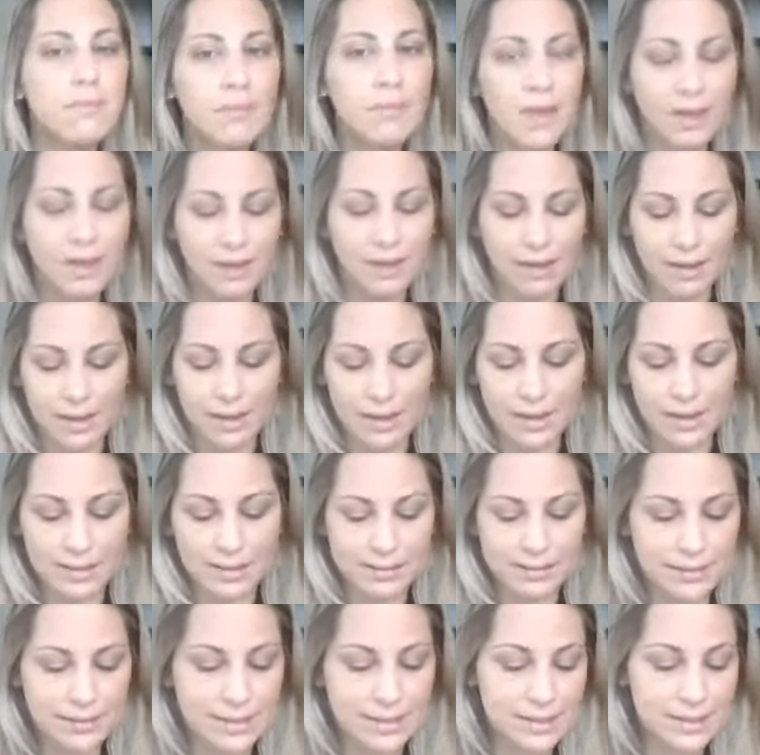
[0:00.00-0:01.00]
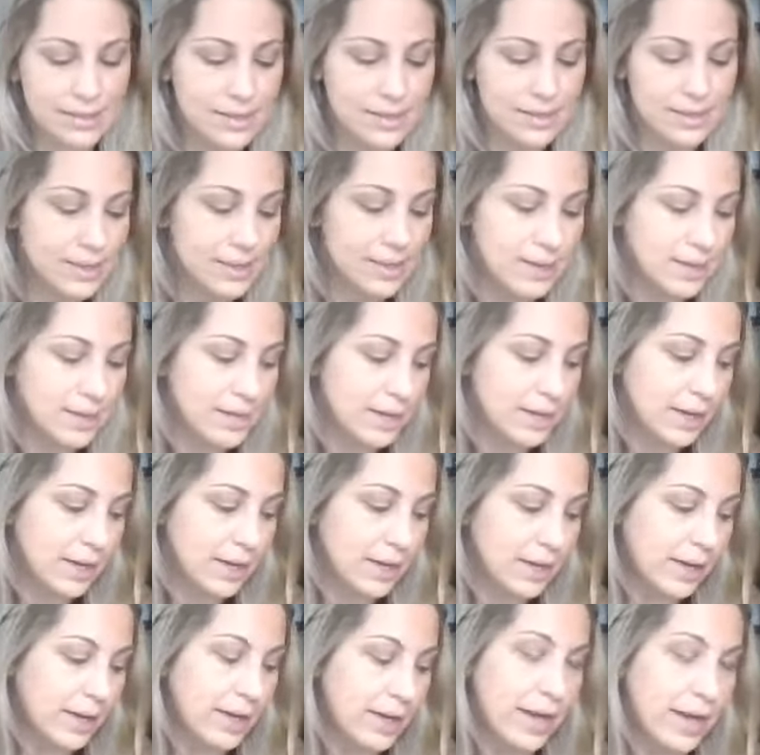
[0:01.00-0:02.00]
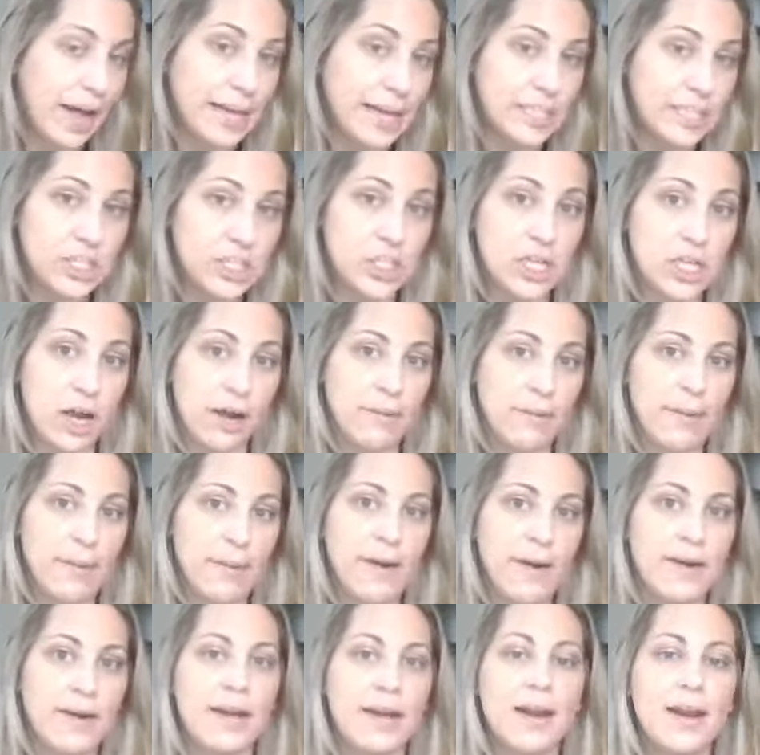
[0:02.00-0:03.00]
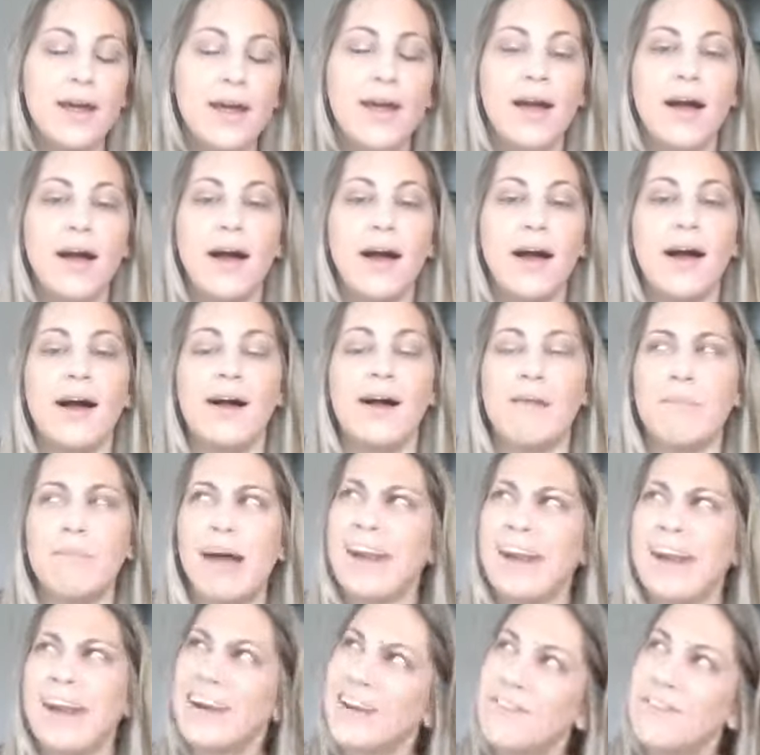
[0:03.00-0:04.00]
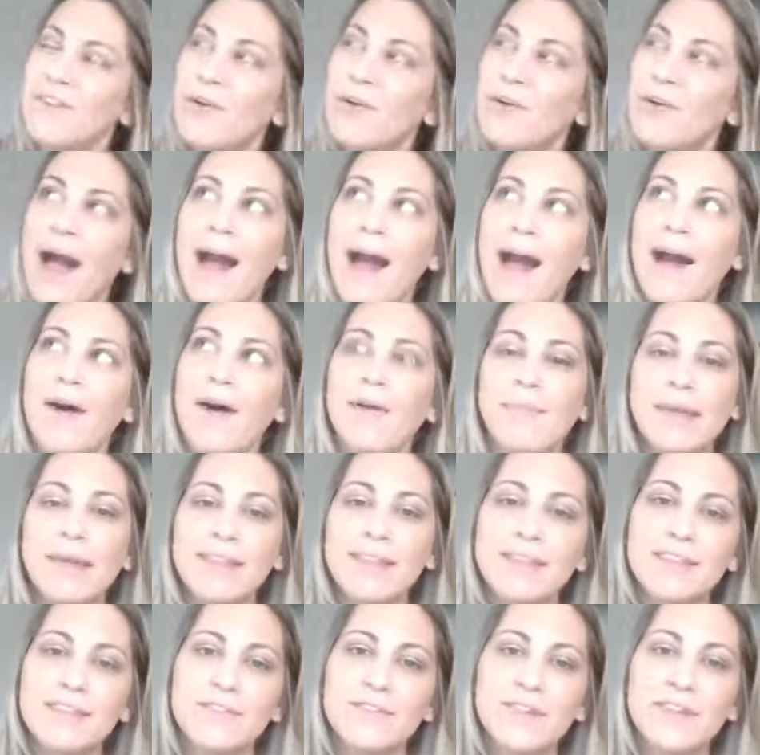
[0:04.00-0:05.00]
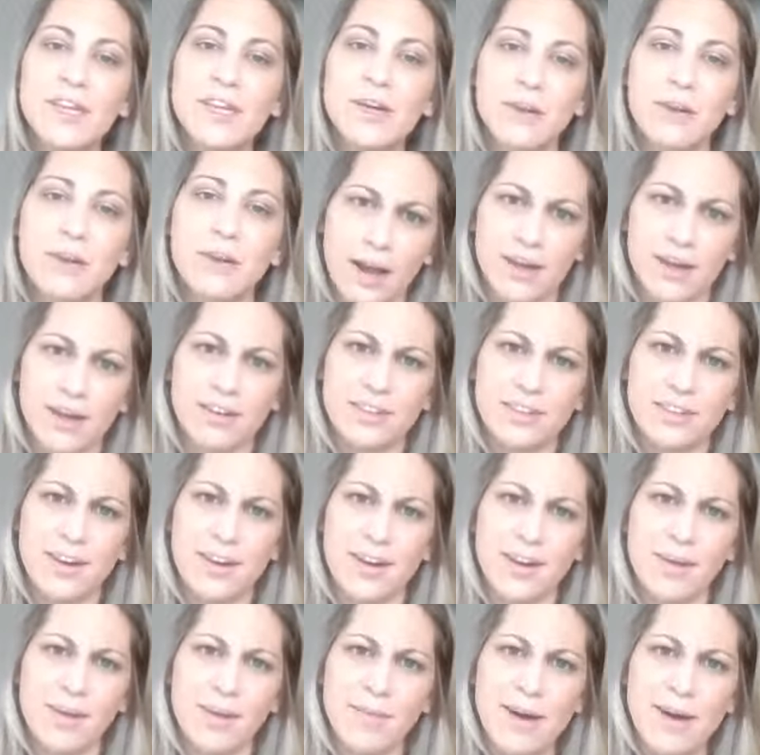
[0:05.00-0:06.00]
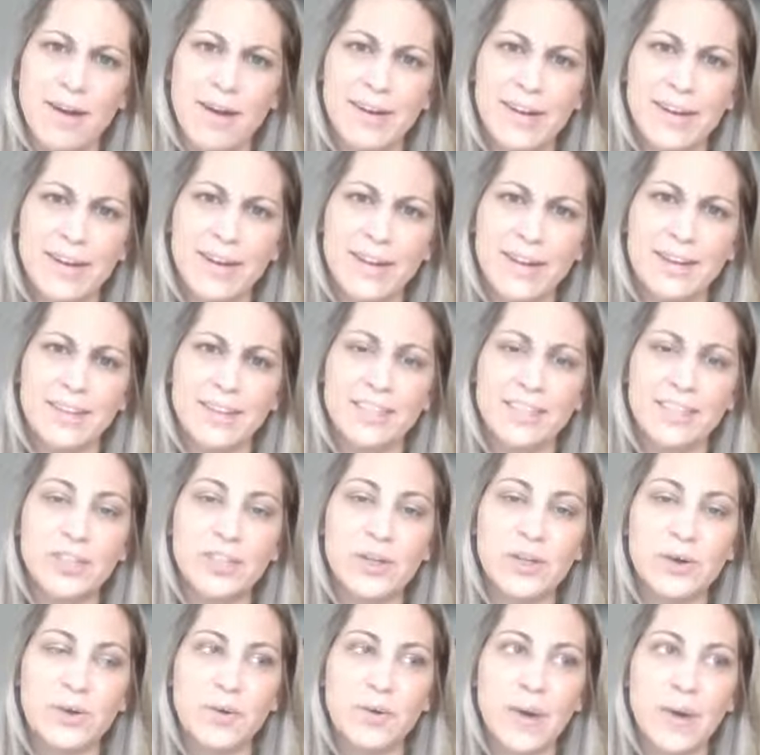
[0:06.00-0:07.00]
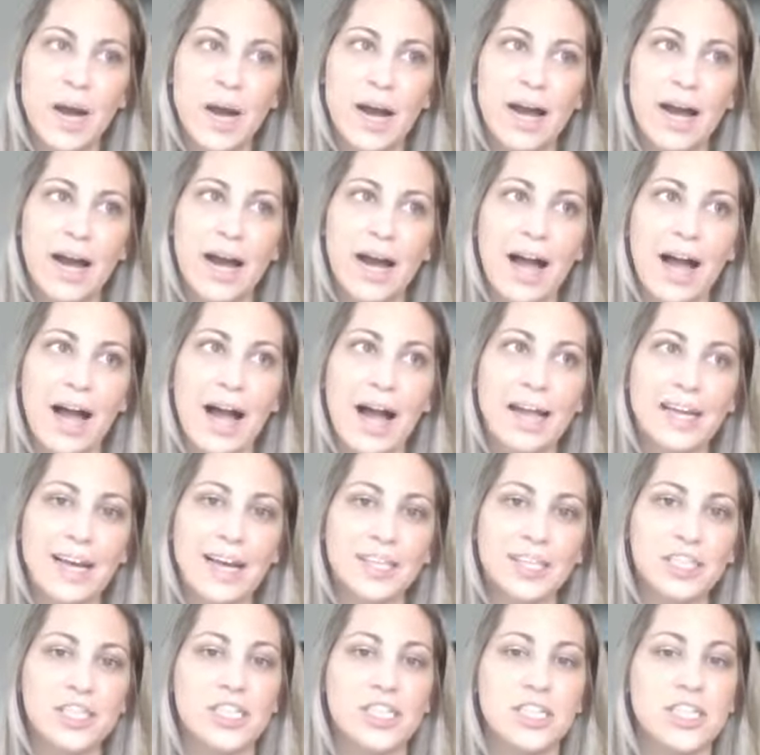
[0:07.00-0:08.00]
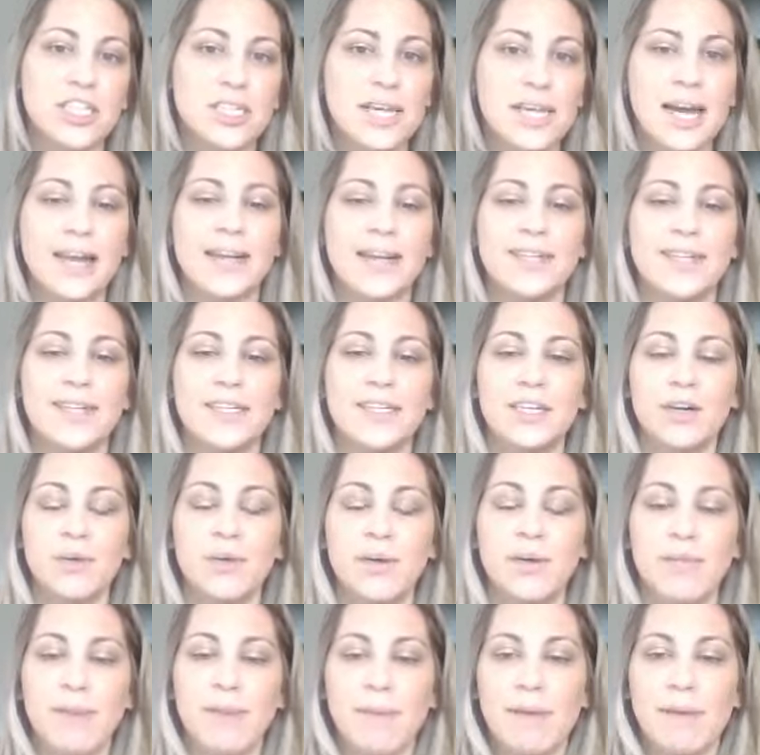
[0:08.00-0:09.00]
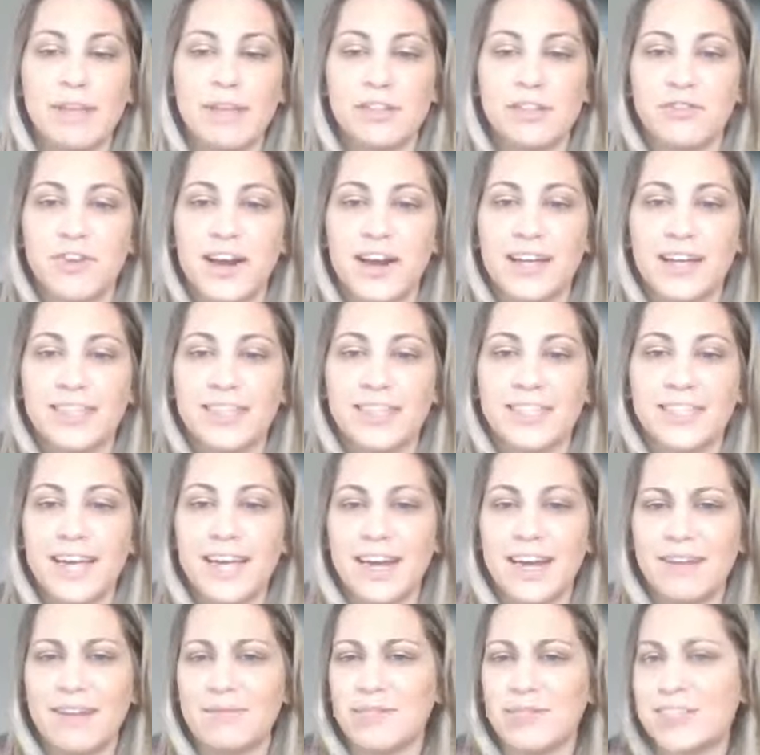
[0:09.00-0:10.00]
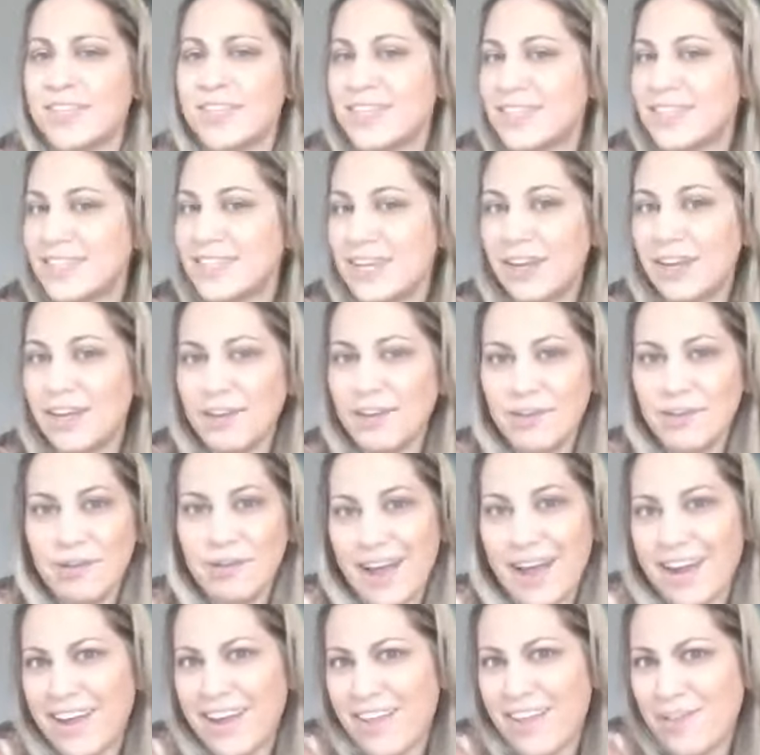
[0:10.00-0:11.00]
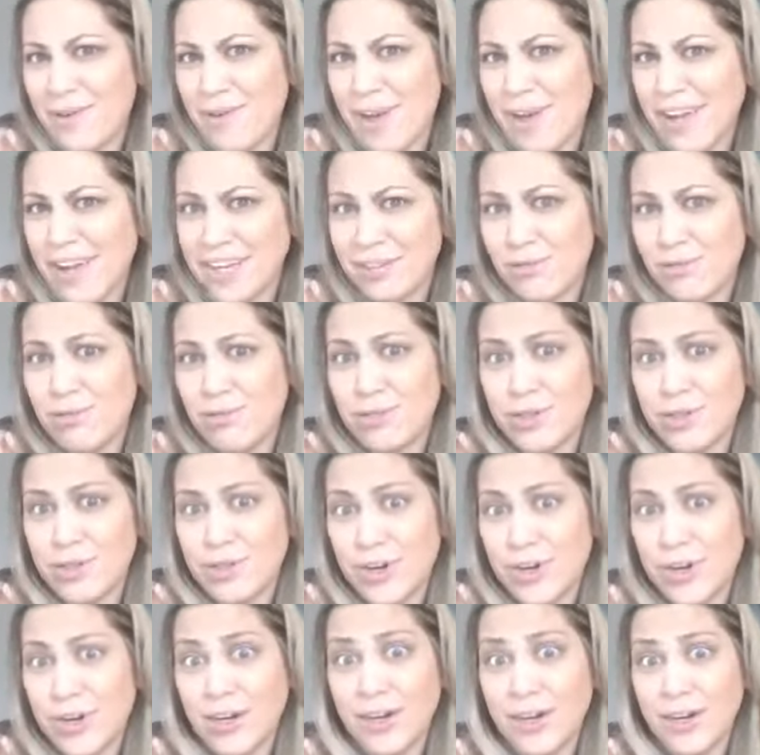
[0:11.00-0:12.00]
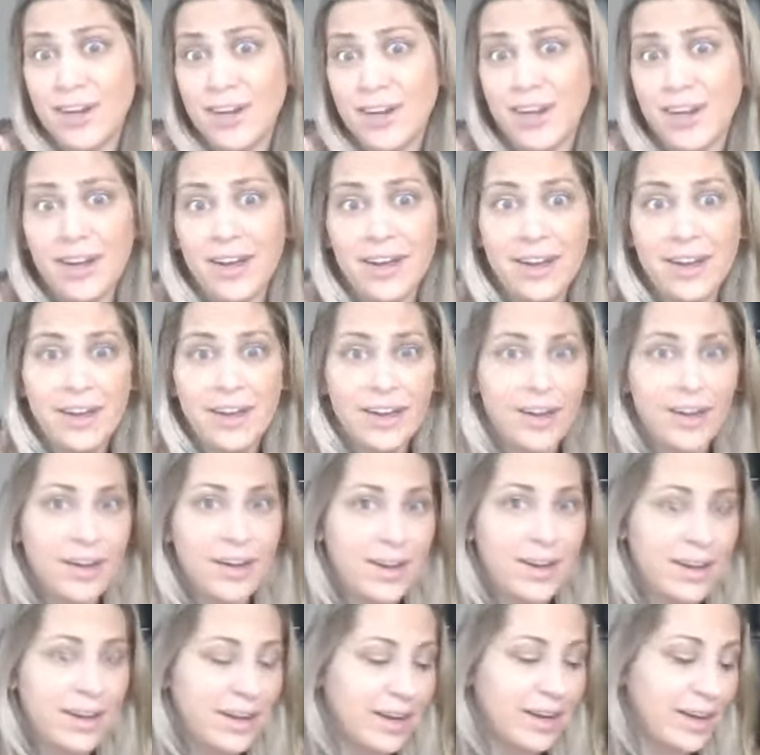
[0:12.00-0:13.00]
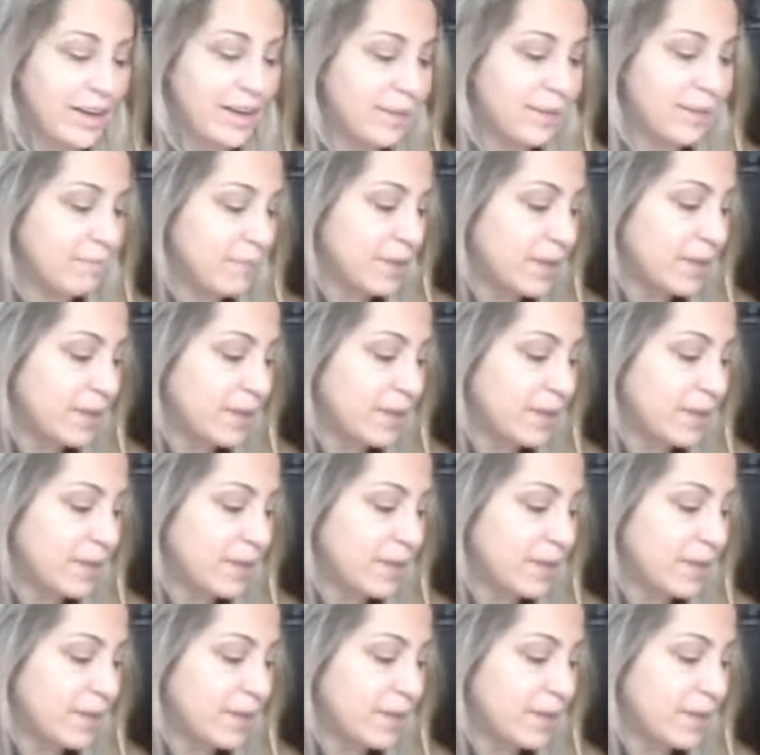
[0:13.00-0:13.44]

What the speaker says: and kind of just talk about it. I didn't even know how to make this video or how to talk about it, so I actually just had dinner with my best friend, and I'm just going to tell you kind of the way I told her. Um,